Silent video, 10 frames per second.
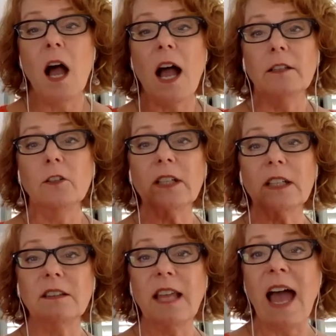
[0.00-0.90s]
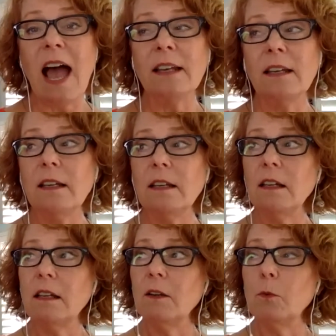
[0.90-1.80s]
I look at that,
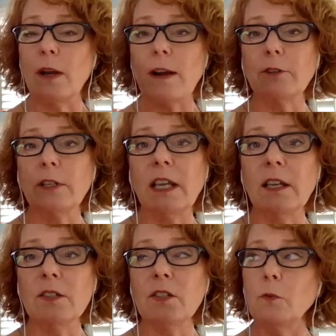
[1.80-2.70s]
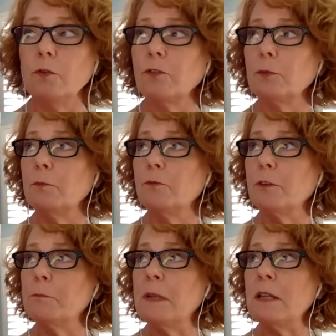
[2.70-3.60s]
whatever it is. So for
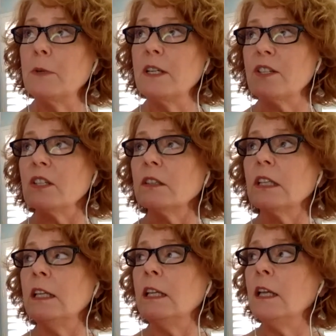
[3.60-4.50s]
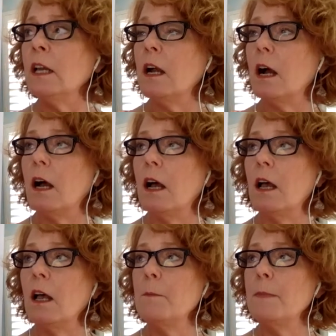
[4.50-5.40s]
me recently,
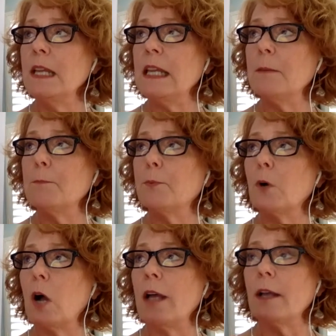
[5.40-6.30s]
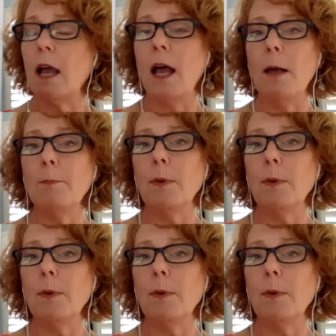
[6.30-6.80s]
it brought up